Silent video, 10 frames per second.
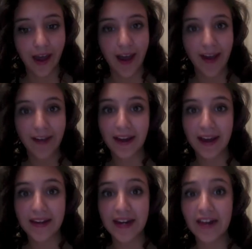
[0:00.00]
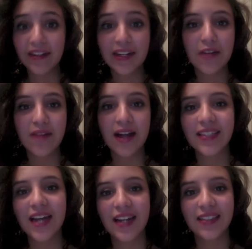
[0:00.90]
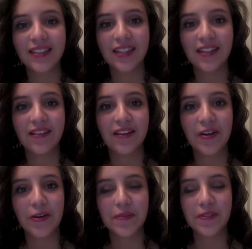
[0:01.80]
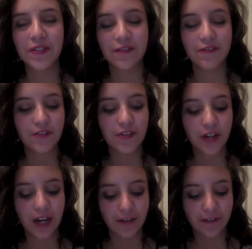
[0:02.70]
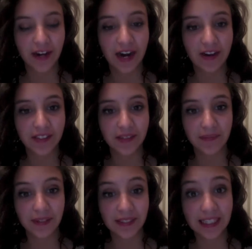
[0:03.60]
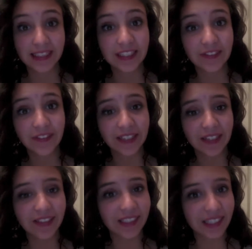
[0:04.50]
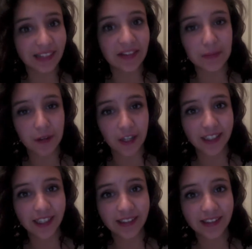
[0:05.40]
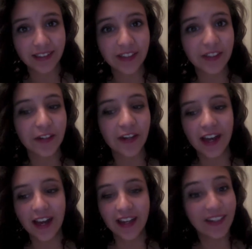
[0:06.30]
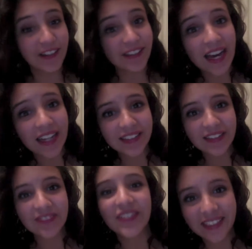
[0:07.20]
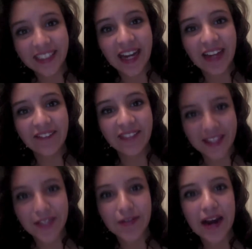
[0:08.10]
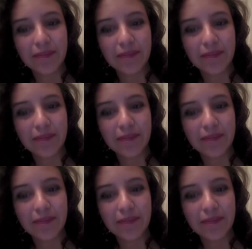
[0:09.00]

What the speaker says: Okay, now we're going to go back to Addison in hopes of trying to figure out something scientific that we did in this project. So here's Addison once again with his rap.